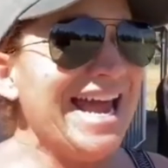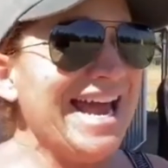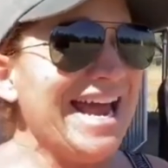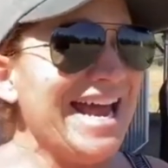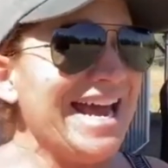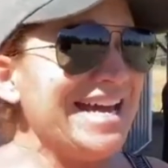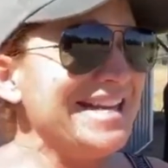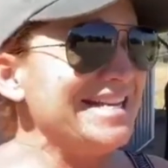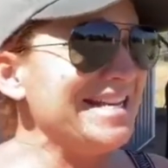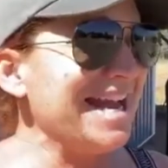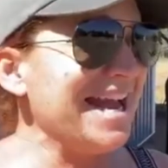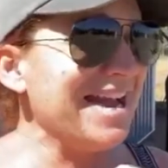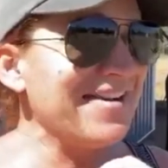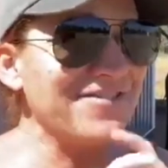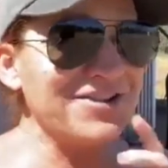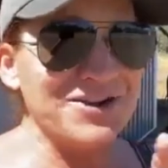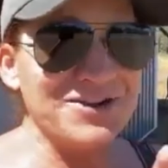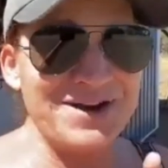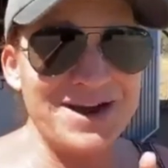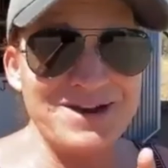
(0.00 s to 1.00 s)
and
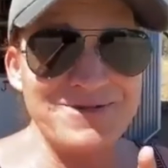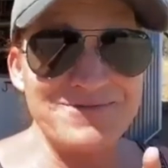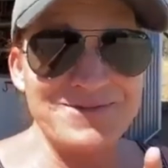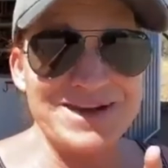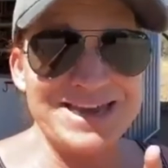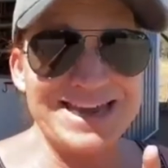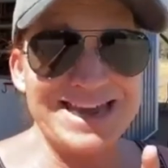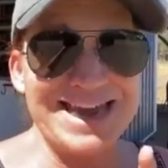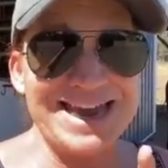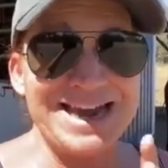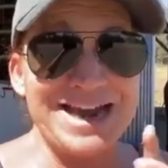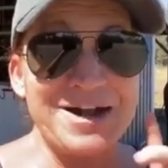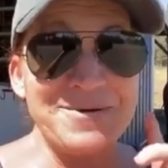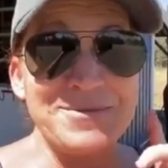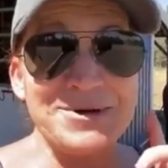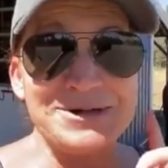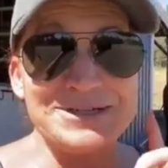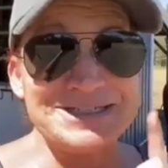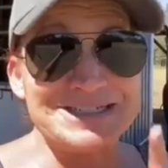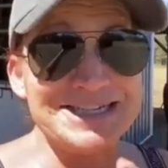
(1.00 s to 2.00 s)
have a great weekend.
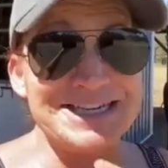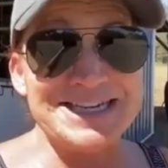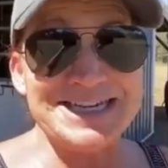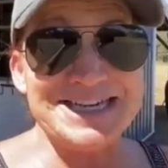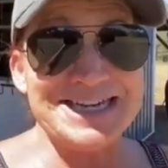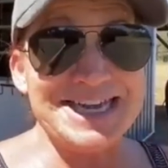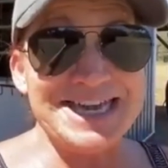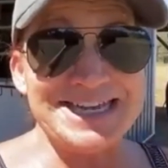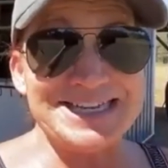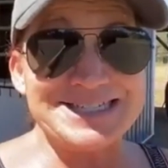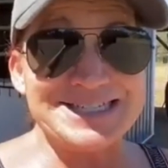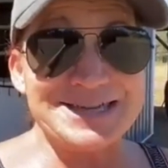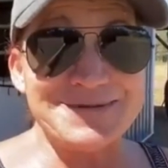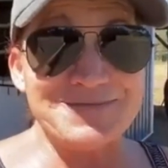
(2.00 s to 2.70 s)
I'm going to see you again